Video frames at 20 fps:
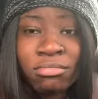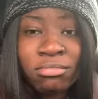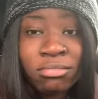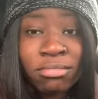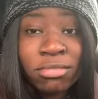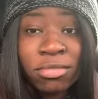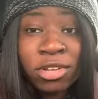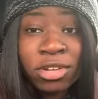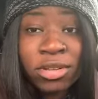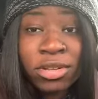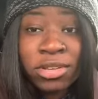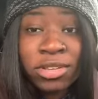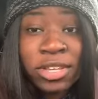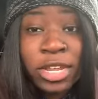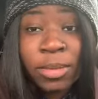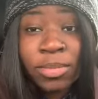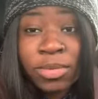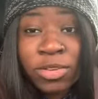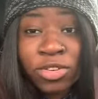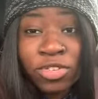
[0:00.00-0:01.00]
took the
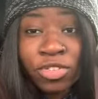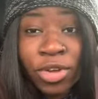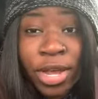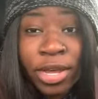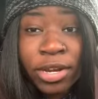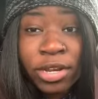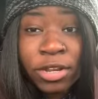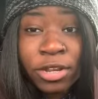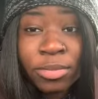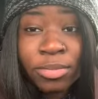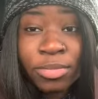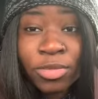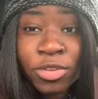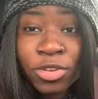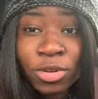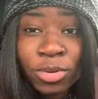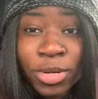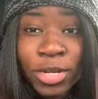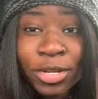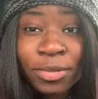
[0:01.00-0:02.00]
steps to try to
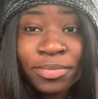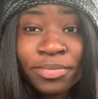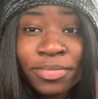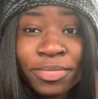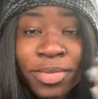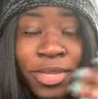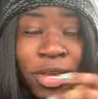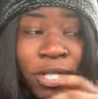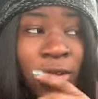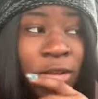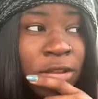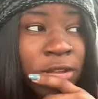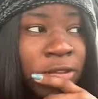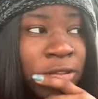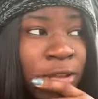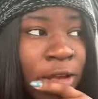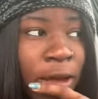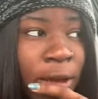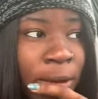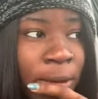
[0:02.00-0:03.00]
do it.
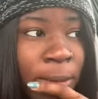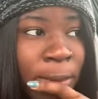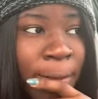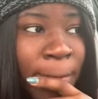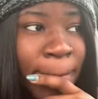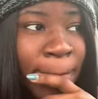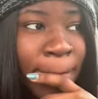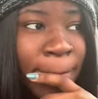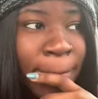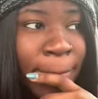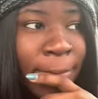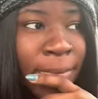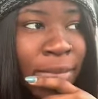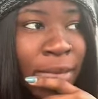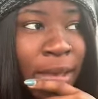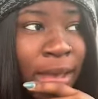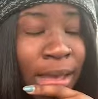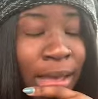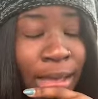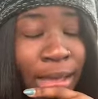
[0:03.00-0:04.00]
So
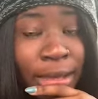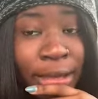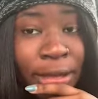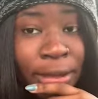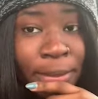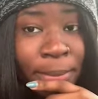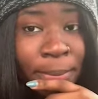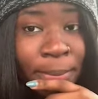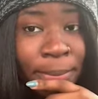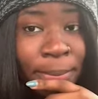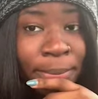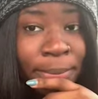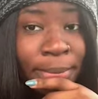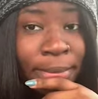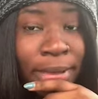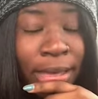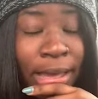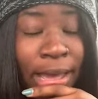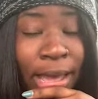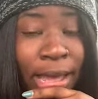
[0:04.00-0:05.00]
I am
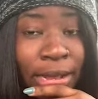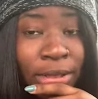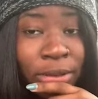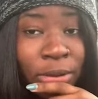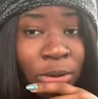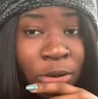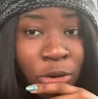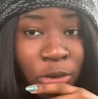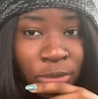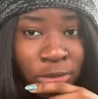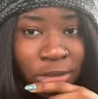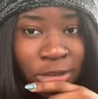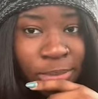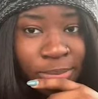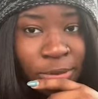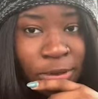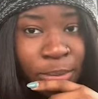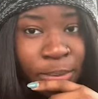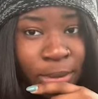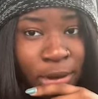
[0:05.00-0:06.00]
at the Home
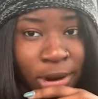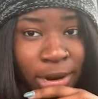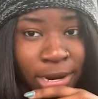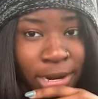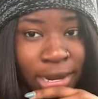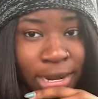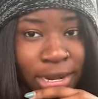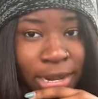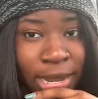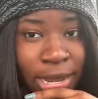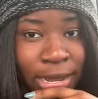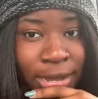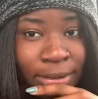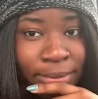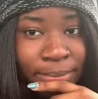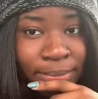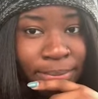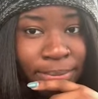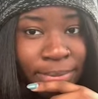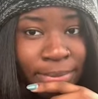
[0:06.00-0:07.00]
Depot parking lot,
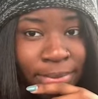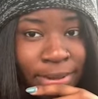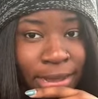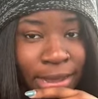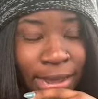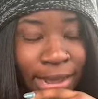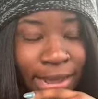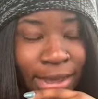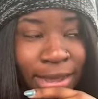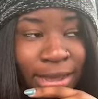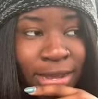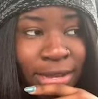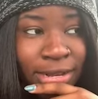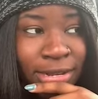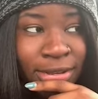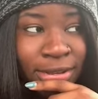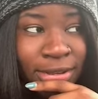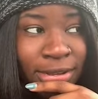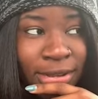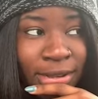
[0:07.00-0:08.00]

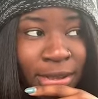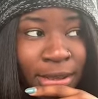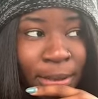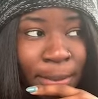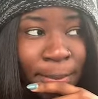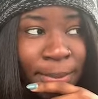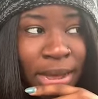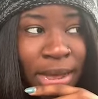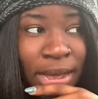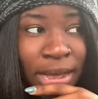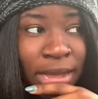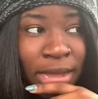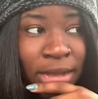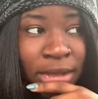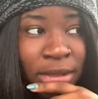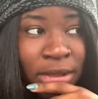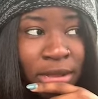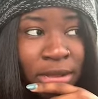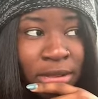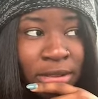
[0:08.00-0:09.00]
and
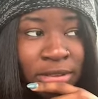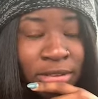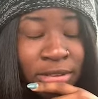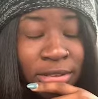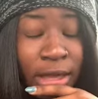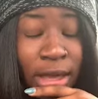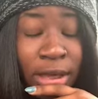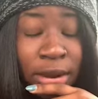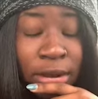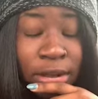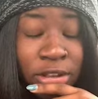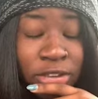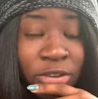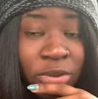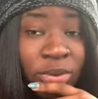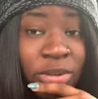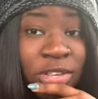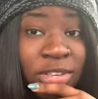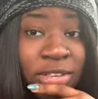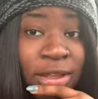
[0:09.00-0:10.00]
my side
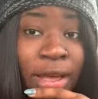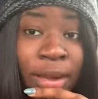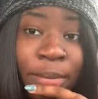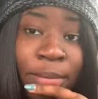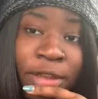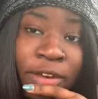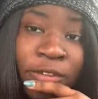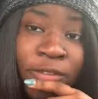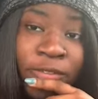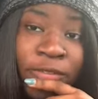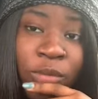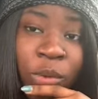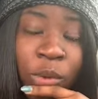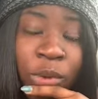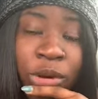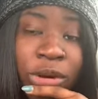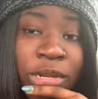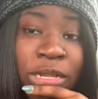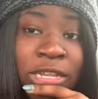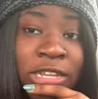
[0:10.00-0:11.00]
hustle assignment
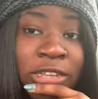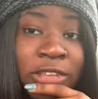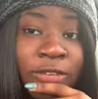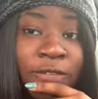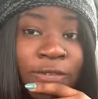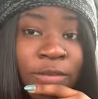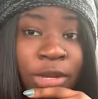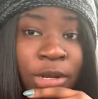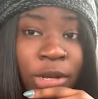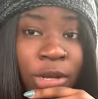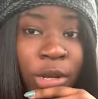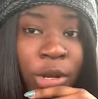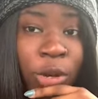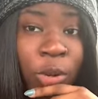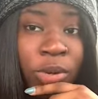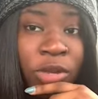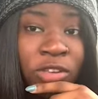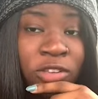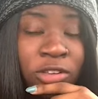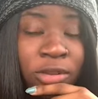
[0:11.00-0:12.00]
for this
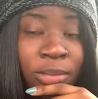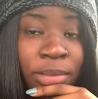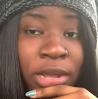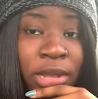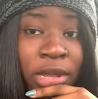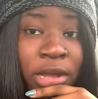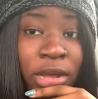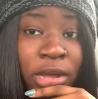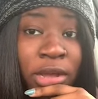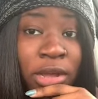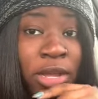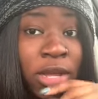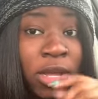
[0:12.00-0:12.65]
video is to be a